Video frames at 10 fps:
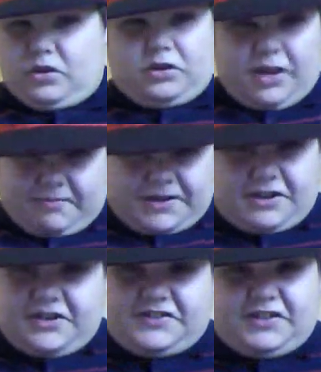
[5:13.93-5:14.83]
let me
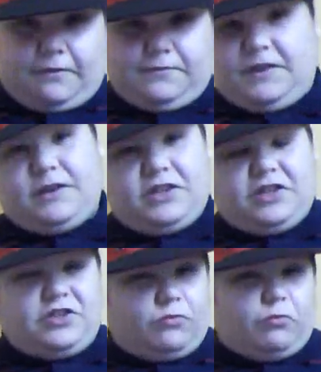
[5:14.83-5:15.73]
tell you something.
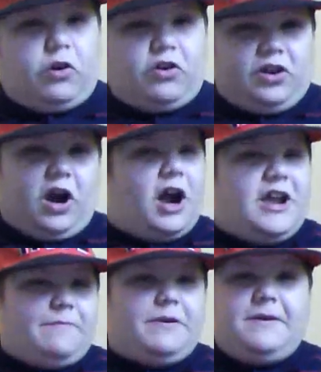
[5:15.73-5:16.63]
The word
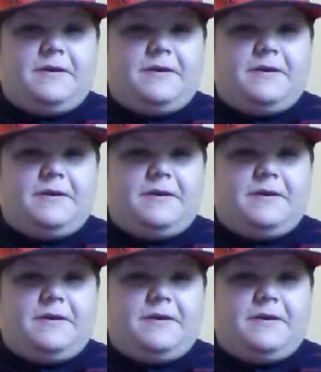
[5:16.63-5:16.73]
hype